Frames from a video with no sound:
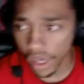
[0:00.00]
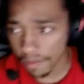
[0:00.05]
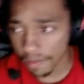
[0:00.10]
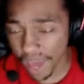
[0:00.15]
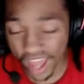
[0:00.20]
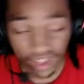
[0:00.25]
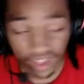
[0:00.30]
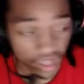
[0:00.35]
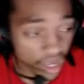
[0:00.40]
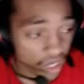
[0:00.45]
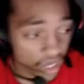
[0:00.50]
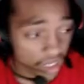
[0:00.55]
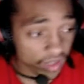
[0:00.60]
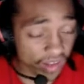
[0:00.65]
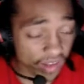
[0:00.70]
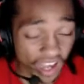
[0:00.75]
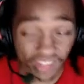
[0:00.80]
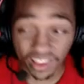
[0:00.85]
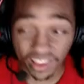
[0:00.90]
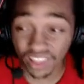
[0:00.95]
Mad
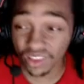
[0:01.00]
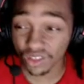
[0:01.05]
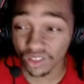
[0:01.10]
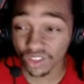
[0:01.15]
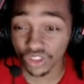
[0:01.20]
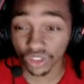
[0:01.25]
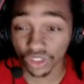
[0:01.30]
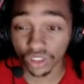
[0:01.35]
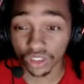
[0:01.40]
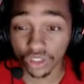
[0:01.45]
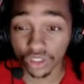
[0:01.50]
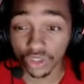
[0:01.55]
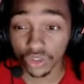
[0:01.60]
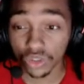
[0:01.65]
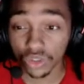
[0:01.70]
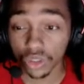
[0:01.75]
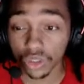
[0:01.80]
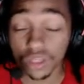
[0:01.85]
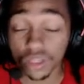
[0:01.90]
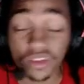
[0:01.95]
Lions, I think they're still
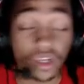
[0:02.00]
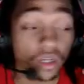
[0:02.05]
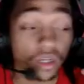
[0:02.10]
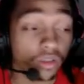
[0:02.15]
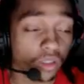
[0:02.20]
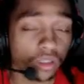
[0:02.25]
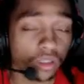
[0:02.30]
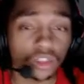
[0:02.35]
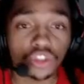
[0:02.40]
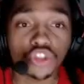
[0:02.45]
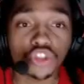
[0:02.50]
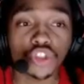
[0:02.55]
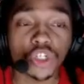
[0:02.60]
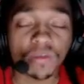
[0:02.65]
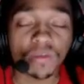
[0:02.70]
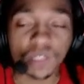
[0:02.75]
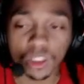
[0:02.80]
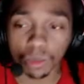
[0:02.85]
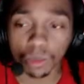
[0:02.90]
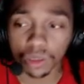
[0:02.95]
they're a
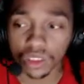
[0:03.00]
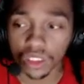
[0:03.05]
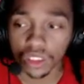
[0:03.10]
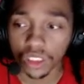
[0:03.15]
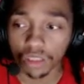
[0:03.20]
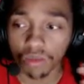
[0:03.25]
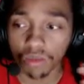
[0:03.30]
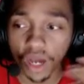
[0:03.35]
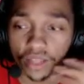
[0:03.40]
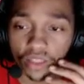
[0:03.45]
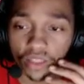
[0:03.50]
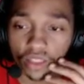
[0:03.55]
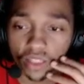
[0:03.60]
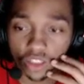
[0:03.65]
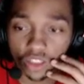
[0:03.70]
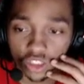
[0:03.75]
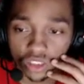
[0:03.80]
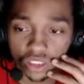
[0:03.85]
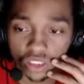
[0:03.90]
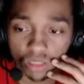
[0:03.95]
serviceable team. I think
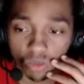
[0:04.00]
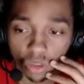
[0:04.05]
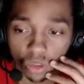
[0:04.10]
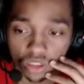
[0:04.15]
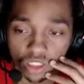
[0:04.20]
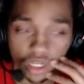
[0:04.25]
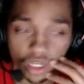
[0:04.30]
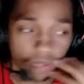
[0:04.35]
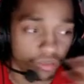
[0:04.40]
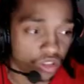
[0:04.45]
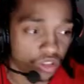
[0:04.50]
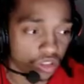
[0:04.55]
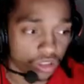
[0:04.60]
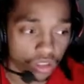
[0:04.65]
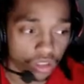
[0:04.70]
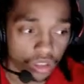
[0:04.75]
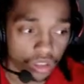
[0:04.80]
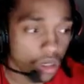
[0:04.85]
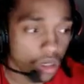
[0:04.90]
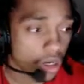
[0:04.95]
they just need more time
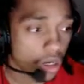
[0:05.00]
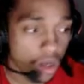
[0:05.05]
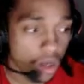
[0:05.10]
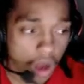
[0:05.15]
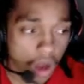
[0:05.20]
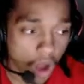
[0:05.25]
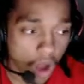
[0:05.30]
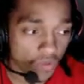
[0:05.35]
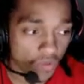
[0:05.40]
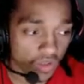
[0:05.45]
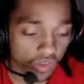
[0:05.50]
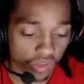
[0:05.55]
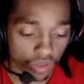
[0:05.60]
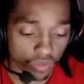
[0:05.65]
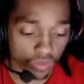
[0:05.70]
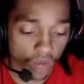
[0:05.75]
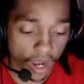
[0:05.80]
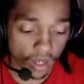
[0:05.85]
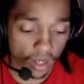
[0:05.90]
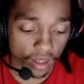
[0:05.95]
to obviously
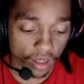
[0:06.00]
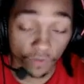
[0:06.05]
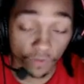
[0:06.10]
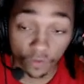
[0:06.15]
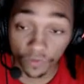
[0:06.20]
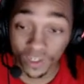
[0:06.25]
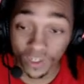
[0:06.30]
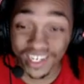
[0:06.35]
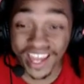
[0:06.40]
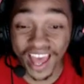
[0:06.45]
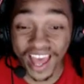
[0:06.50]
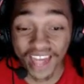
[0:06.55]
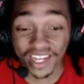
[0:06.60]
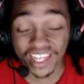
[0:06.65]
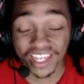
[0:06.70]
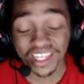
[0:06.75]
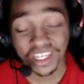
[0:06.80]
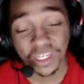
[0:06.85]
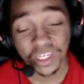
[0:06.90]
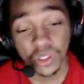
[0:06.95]
rack up for
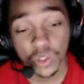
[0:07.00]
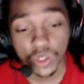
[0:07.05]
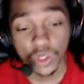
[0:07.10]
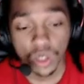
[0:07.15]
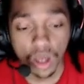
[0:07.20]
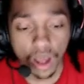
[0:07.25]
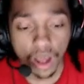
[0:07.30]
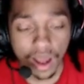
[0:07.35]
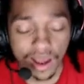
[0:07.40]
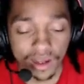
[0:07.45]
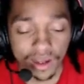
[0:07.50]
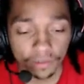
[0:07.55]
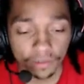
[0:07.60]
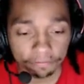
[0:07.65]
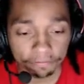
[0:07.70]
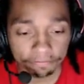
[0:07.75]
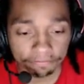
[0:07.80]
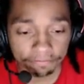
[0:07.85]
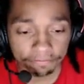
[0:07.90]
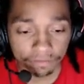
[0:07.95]
Fnatic.
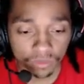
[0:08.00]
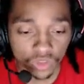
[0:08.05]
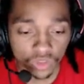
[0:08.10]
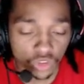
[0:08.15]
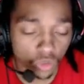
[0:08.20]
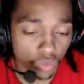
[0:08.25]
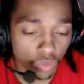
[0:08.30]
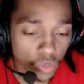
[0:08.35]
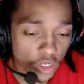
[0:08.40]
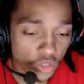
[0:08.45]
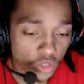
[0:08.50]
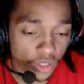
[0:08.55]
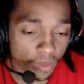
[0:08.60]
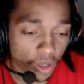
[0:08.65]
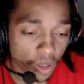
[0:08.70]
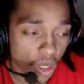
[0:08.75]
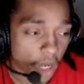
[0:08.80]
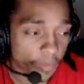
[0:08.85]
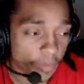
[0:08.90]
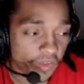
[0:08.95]
So what do you think
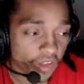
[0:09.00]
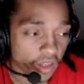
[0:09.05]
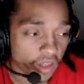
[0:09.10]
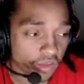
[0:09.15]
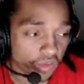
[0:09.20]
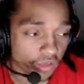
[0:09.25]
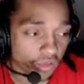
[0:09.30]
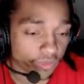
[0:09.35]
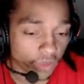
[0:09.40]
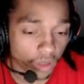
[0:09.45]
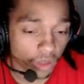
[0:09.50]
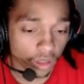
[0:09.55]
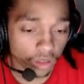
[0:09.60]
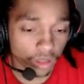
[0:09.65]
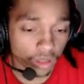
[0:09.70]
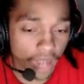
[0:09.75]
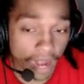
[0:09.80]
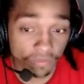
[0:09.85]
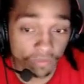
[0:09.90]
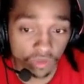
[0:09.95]
about upset so
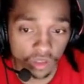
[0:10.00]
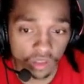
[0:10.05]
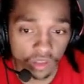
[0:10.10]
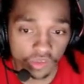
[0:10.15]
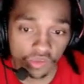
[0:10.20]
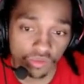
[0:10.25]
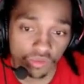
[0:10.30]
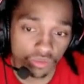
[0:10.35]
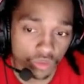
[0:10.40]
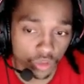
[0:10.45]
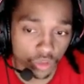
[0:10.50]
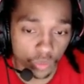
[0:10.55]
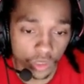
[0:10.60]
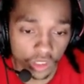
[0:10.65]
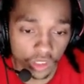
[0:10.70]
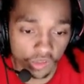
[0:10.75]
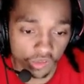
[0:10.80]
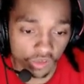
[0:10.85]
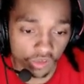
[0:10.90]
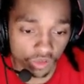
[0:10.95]
far after these 2
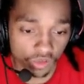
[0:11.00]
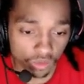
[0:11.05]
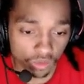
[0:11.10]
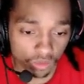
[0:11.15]
weeks?